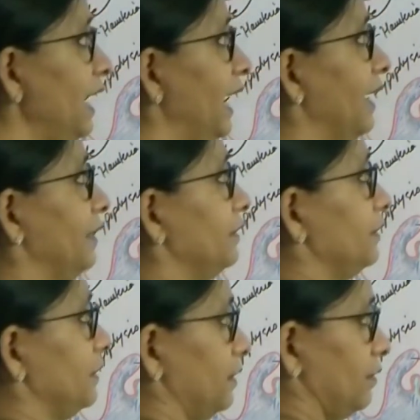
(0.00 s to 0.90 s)
and
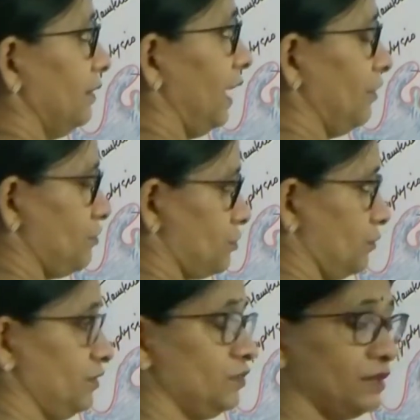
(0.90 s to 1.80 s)
the last,
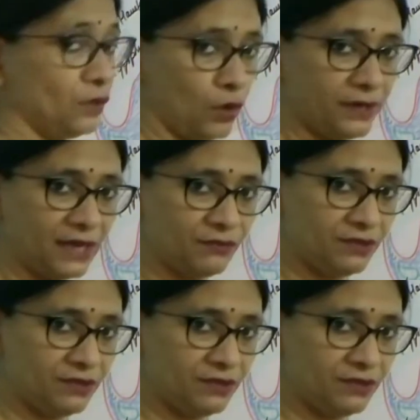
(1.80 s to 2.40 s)
which is in contact